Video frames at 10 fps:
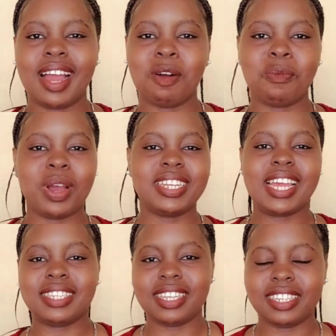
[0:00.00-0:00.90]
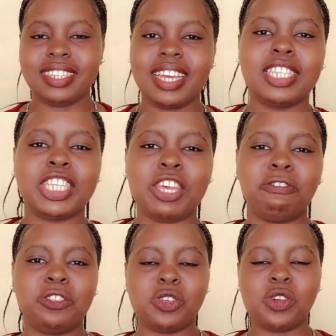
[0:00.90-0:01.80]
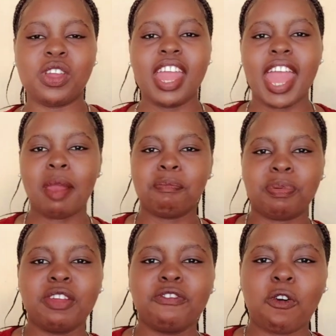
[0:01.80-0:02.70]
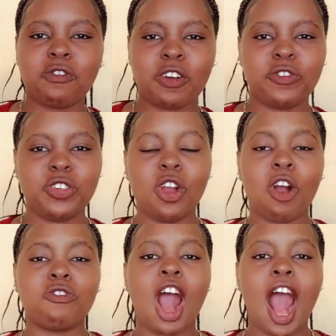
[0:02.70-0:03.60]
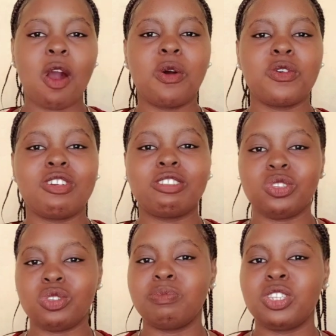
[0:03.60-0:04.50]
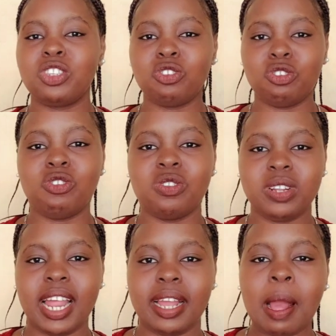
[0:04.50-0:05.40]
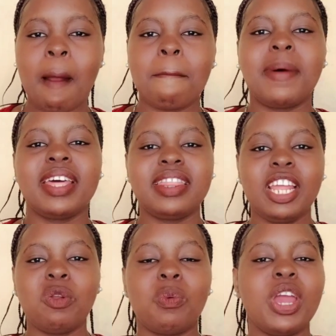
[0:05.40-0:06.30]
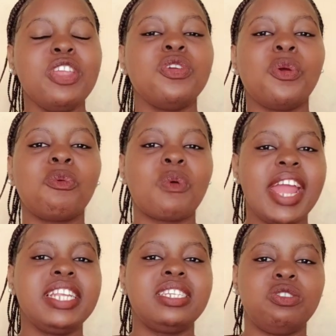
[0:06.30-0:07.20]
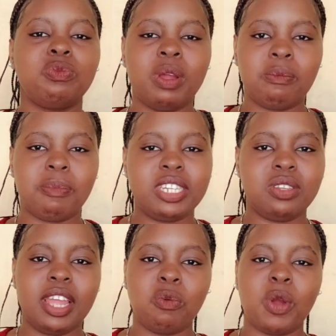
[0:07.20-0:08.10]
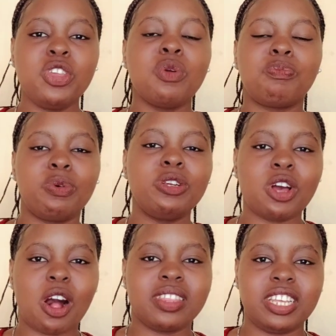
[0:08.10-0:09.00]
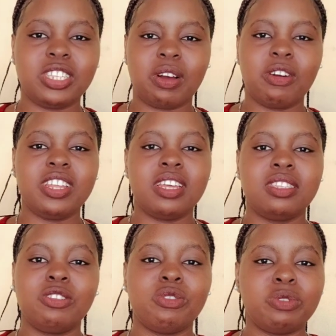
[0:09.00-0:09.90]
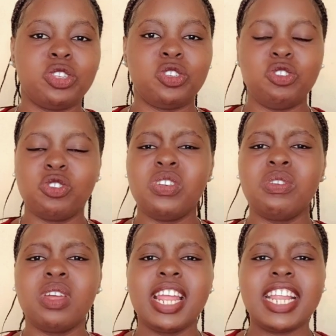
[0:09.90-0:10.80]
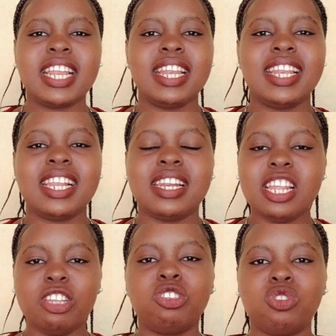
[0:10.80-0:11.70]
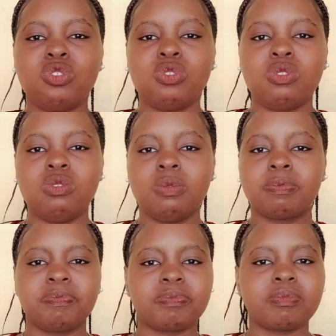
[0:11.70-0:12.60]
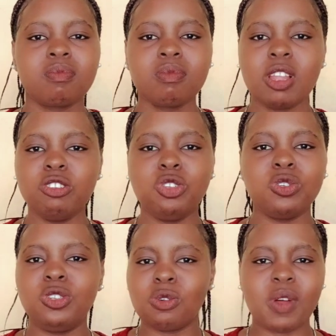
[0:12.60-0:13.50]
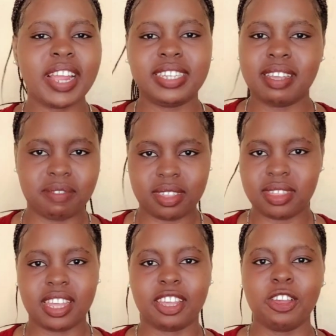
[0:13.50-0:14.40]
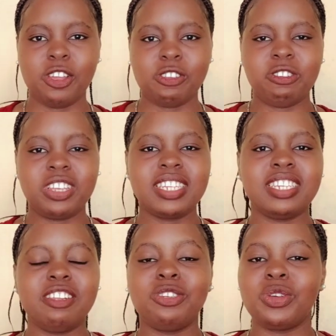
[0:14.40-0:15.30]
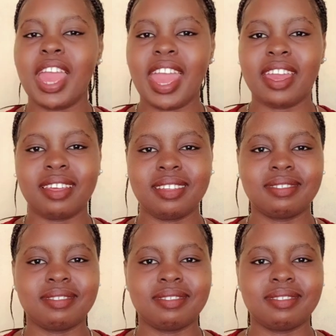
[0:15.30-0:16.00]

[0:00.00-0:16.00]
what I said, it just gives you a brief overview of how your synopsis should look like. But then when you but then when you put all this on your synopsis, you don't need to write everything. You just need to hang